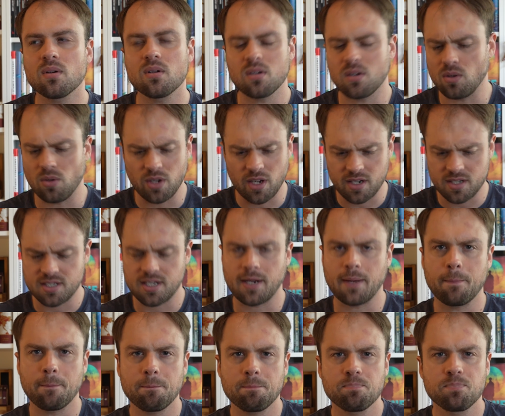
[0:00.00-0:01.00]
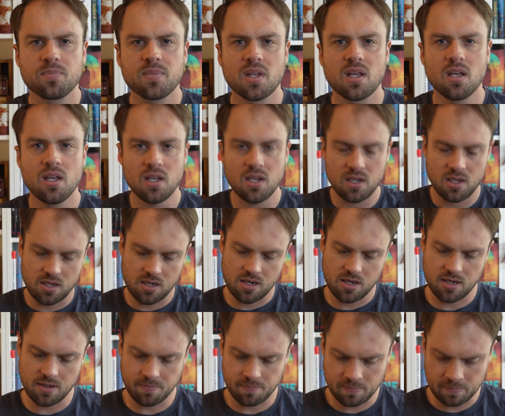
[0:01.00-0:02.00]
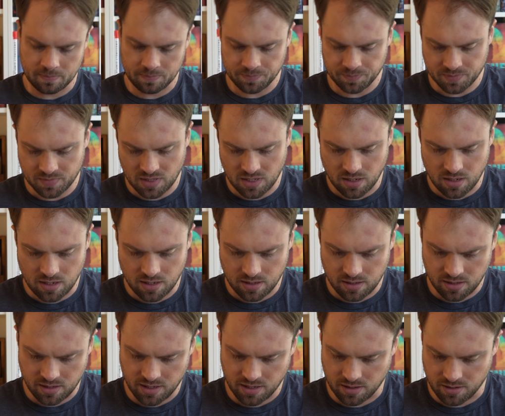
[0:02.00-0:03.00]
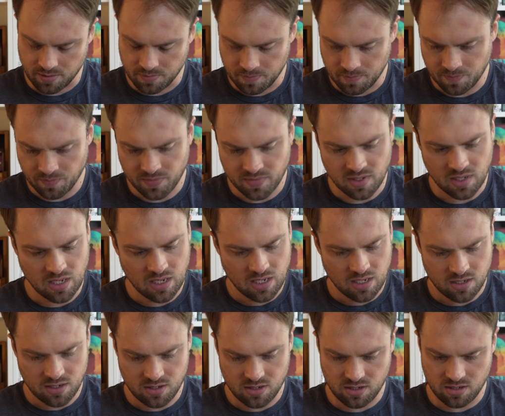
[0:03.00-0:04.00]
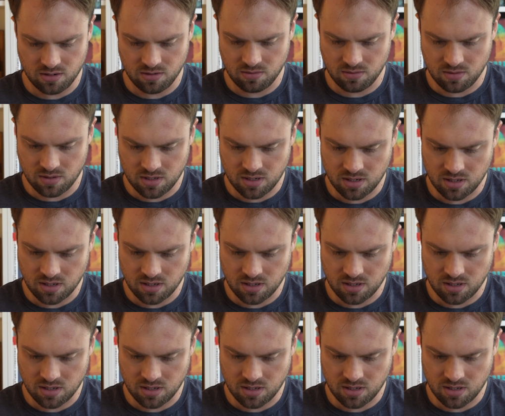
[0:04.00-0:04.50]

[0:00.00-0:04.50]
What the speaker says: Hold on a second. Hang on. Soon